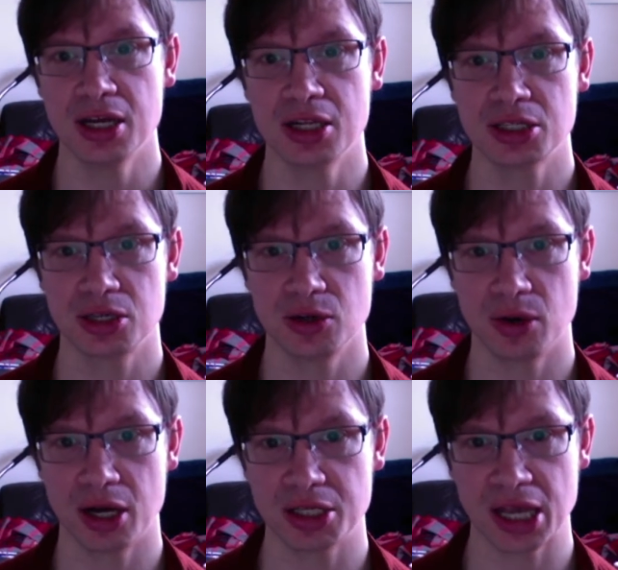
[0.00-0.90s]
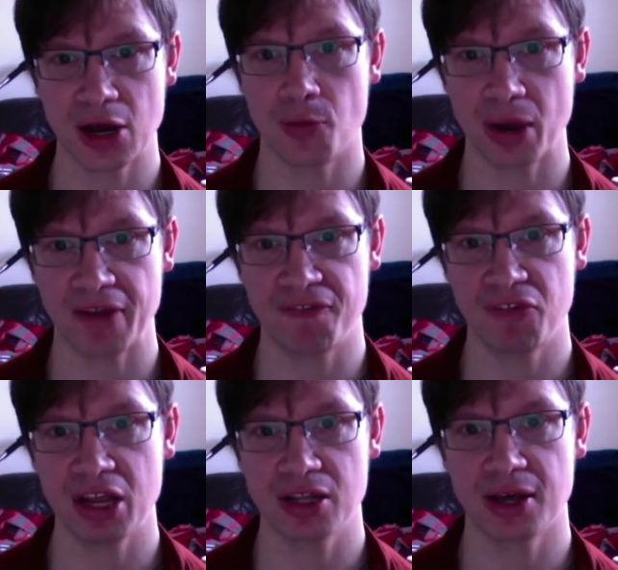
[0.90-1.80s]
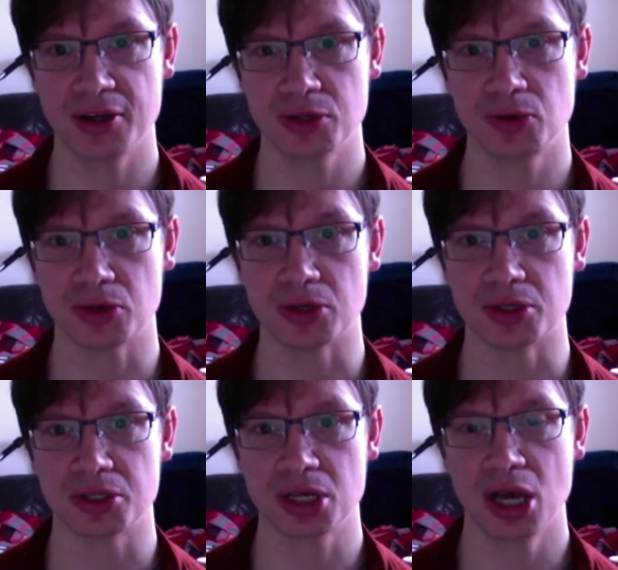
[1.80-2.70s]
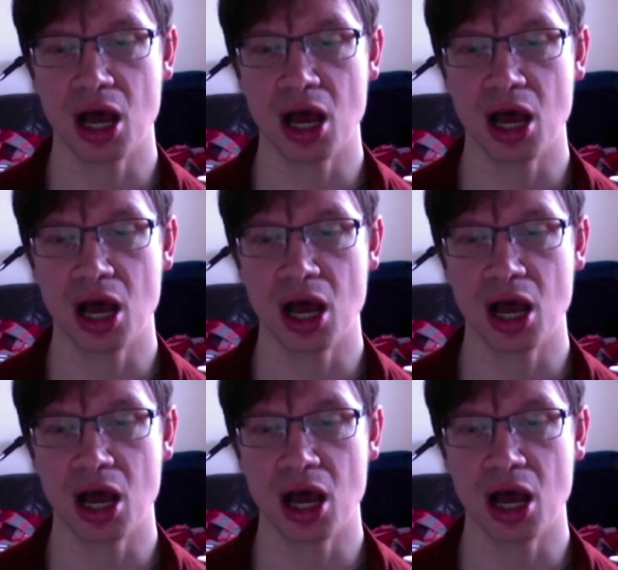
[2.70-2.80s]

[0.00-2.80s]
to help and feed those organs.